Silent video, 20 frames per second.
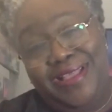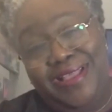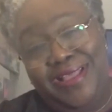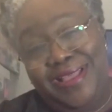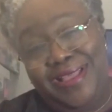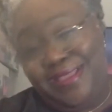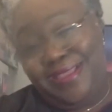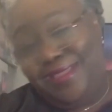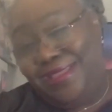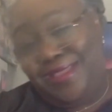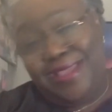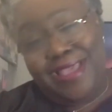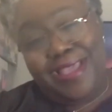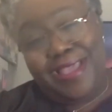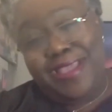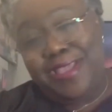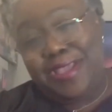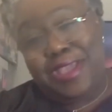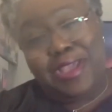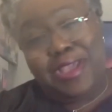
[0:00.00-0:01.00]

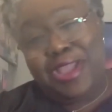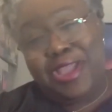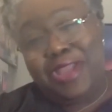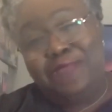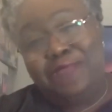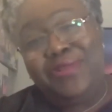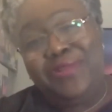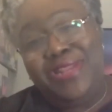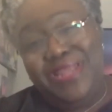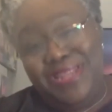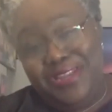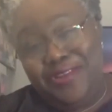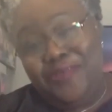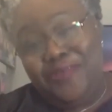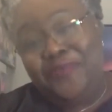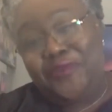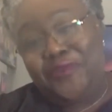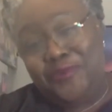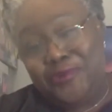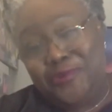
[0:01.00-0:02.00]
I really look
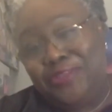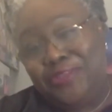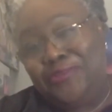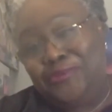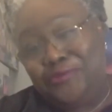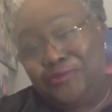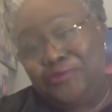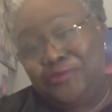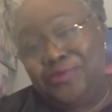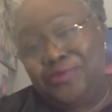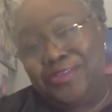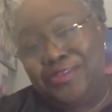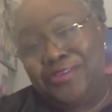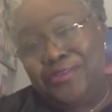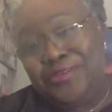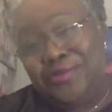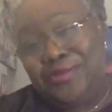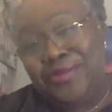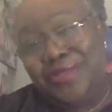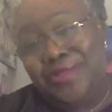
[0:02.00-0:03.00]
forward to
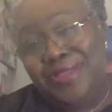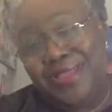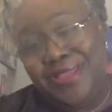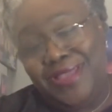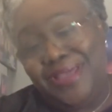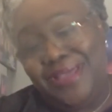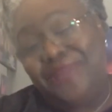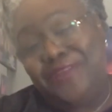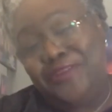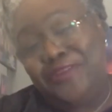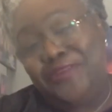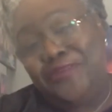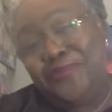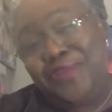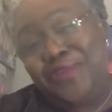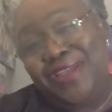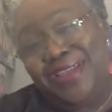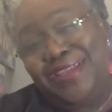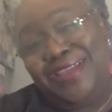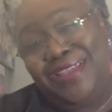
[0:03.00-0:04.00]
having you
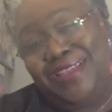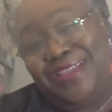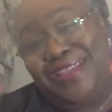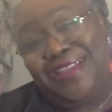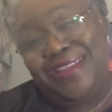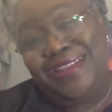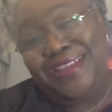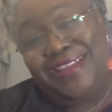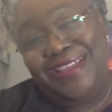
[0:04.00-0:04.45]
back again.